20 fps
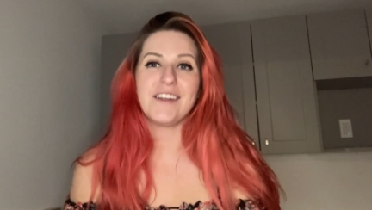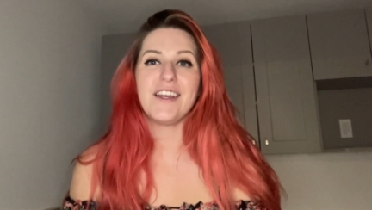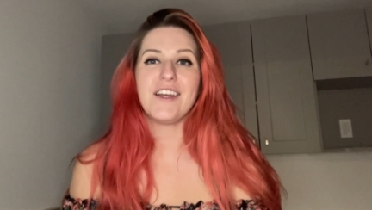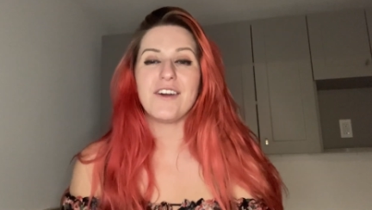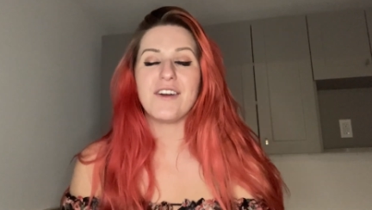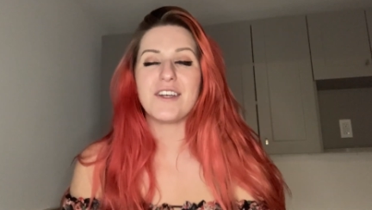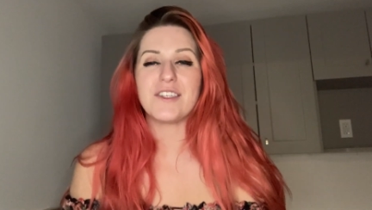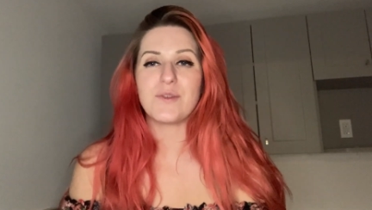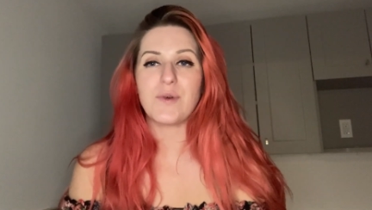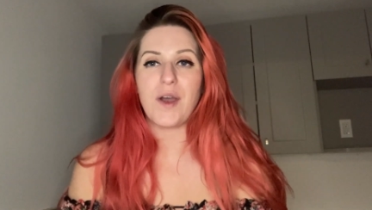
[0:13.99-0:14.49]

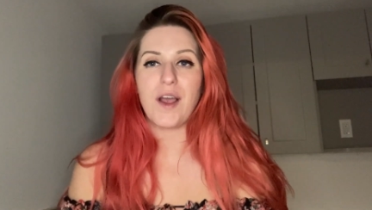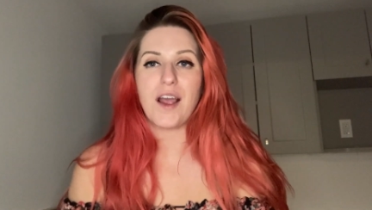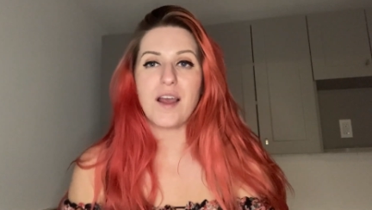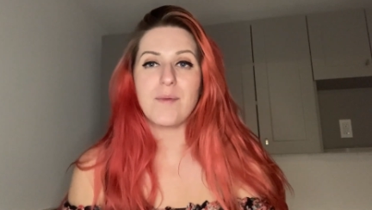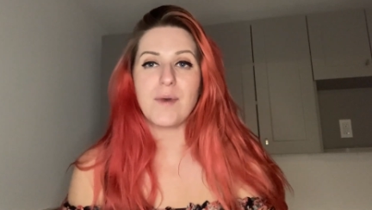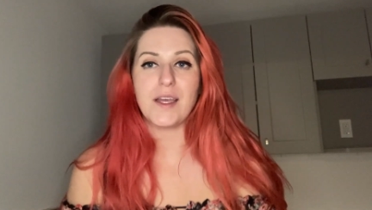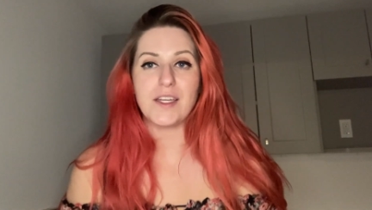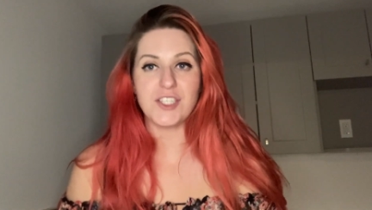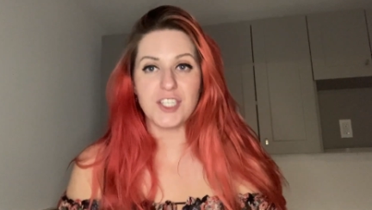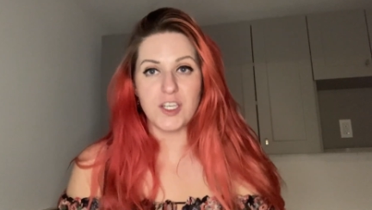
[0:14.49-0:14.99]
Here is where I
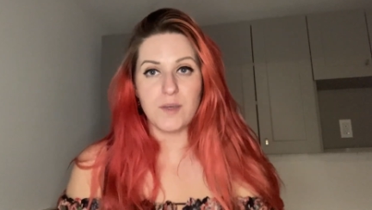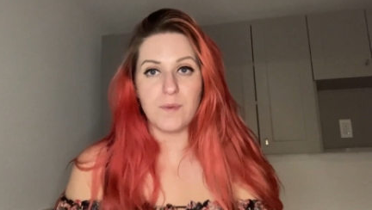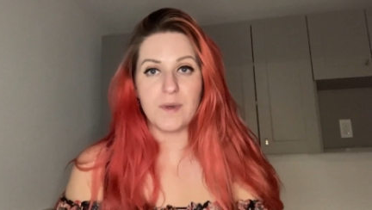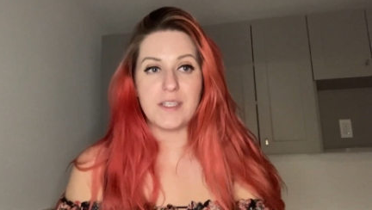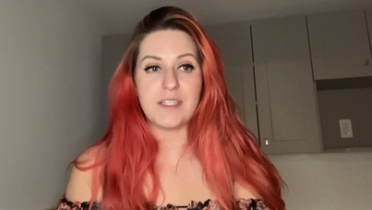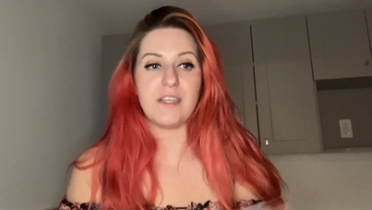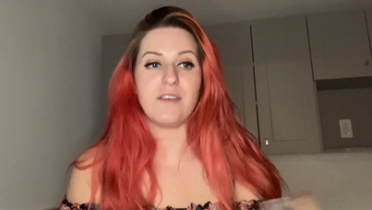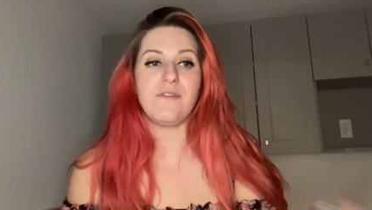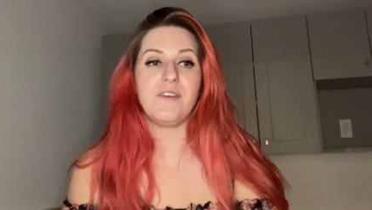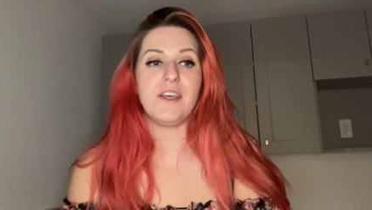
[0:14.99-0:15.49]
make cheap,
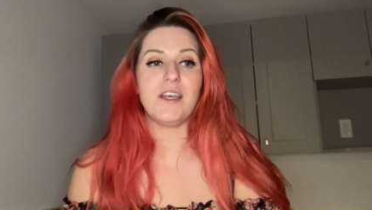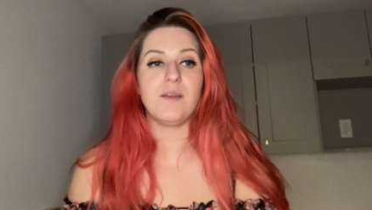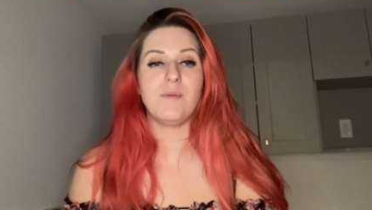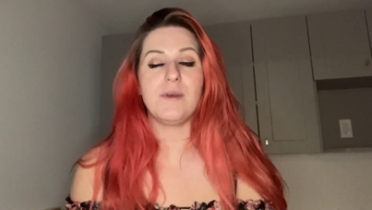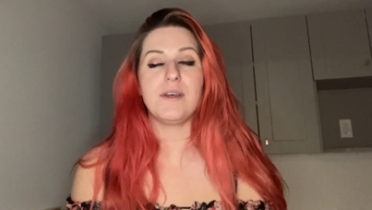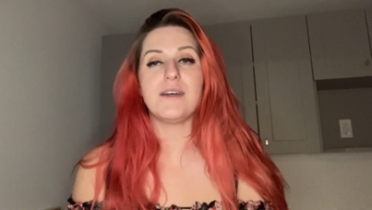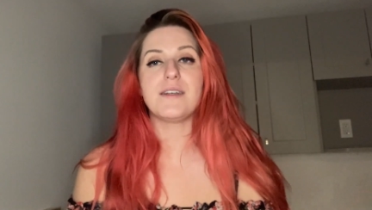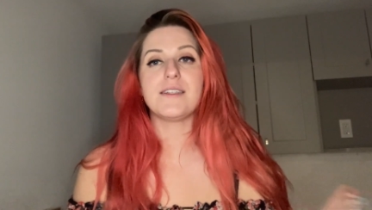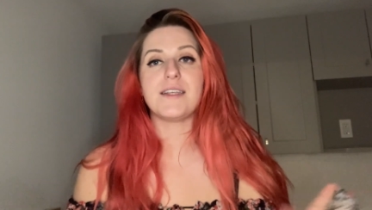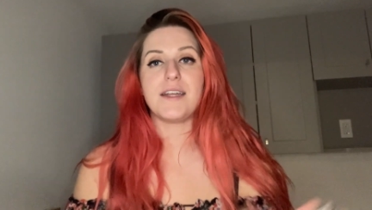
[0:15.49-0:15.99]
easy vegan
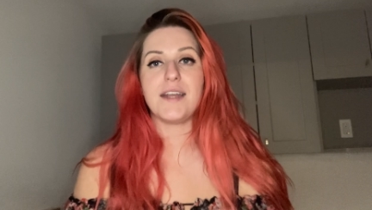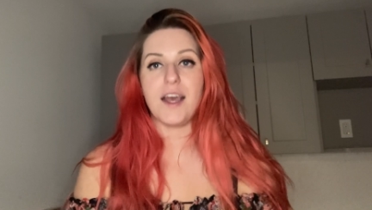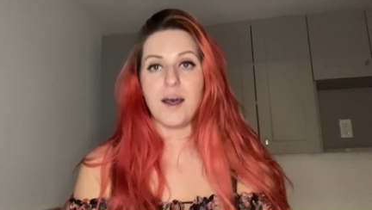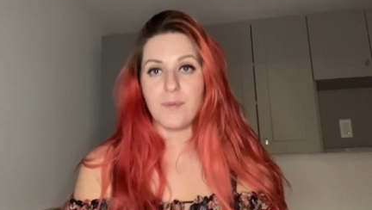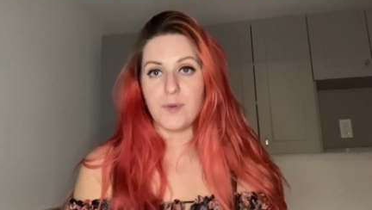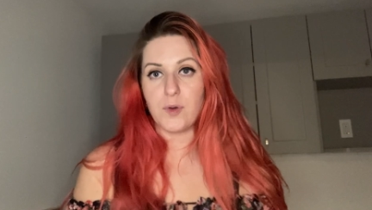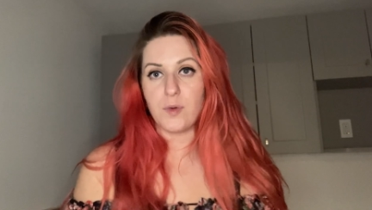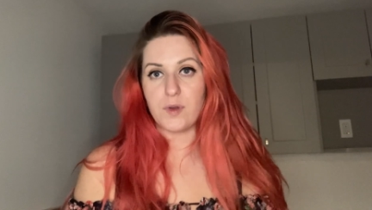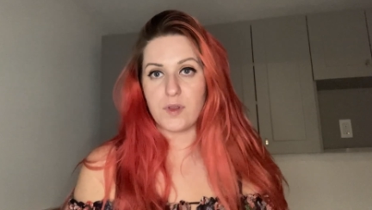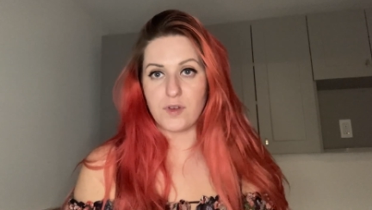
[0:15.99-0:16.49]
meals and
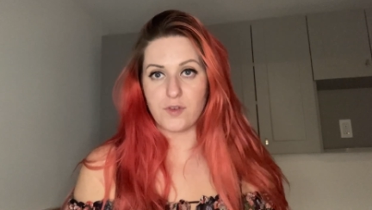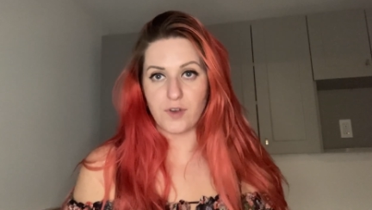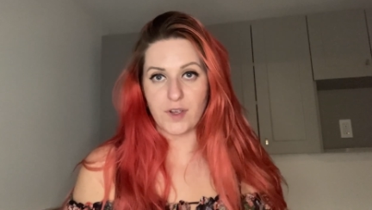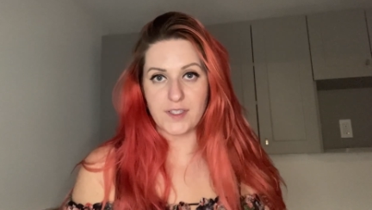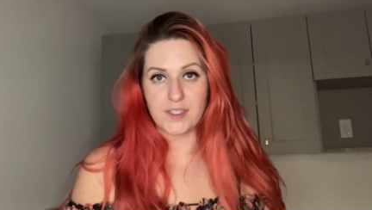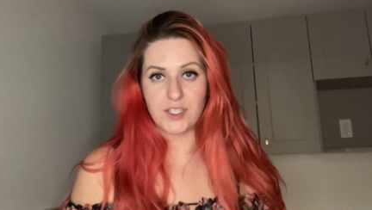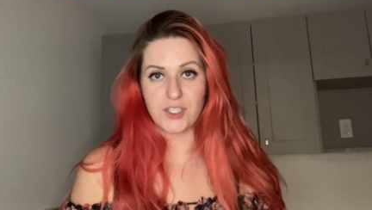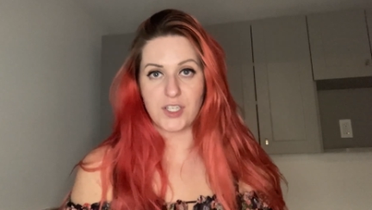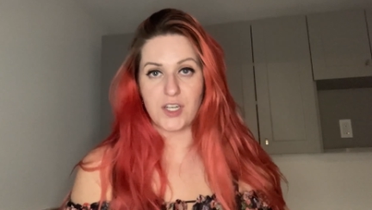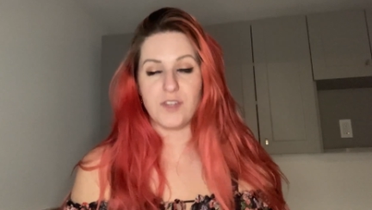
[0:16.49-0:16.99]
help you with the
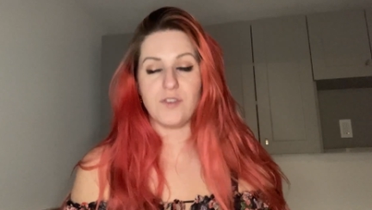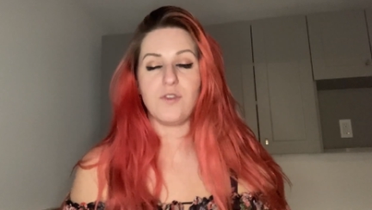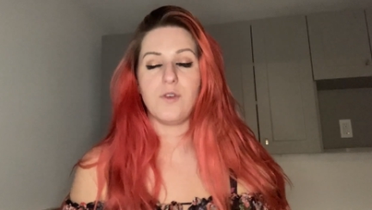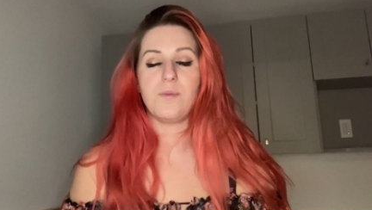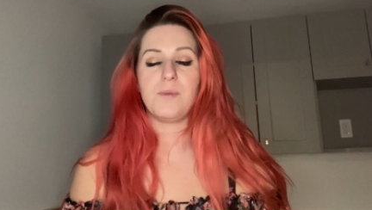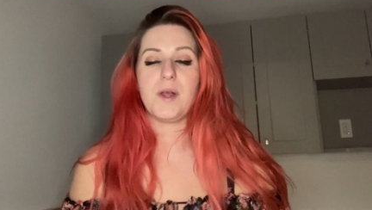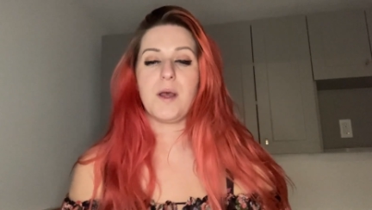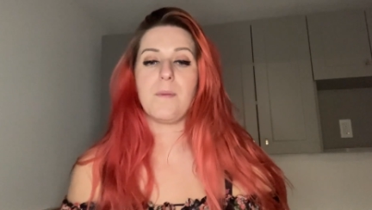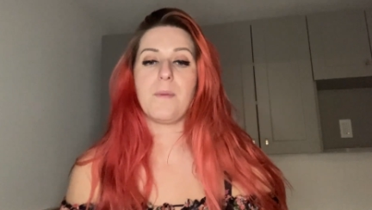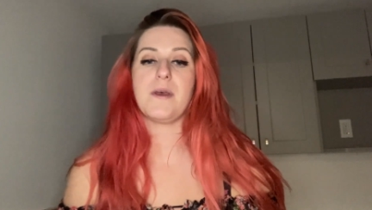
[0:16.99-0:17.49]
transition into a
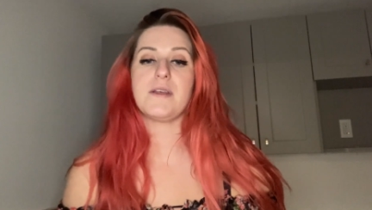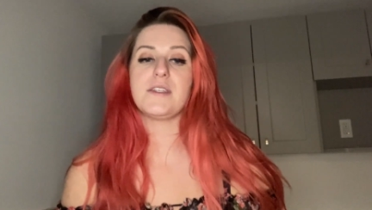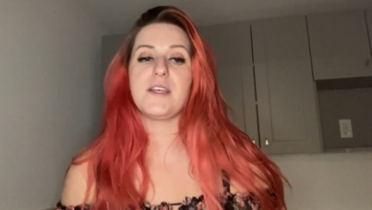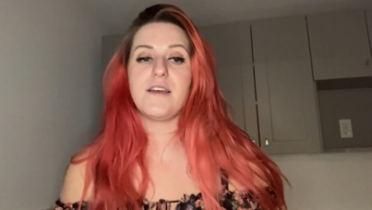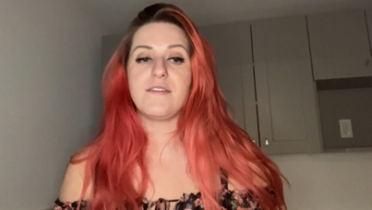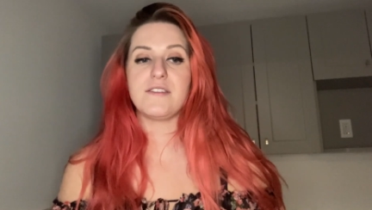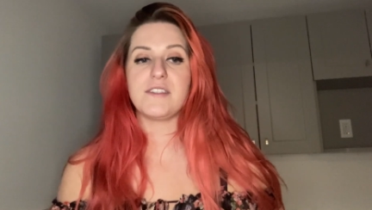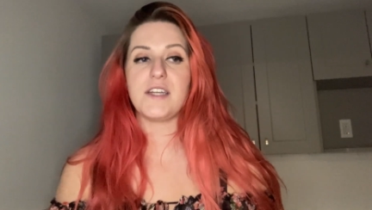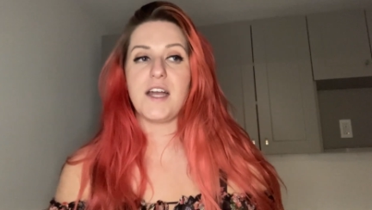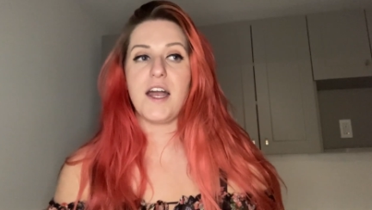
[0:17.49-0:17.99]
plant-based
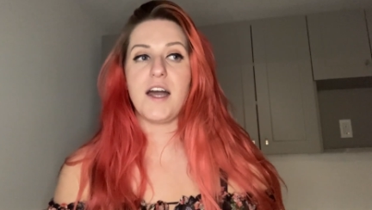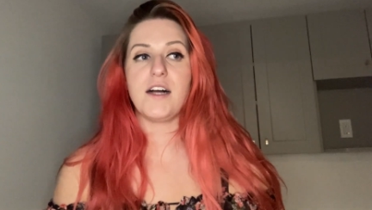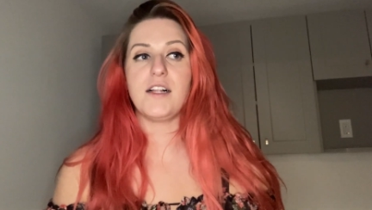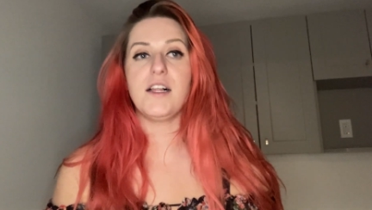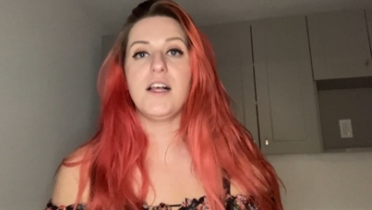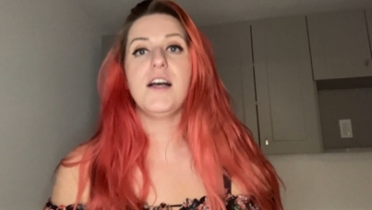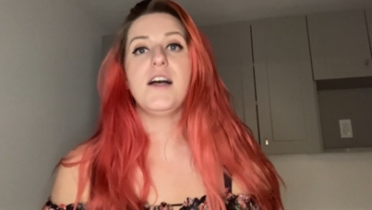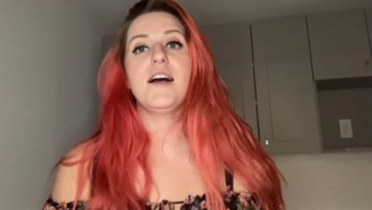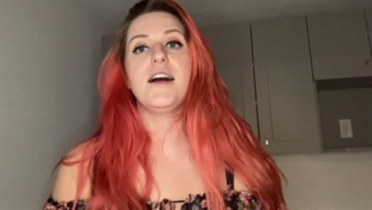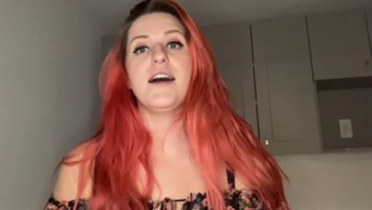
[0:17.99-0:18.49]
lifestyle.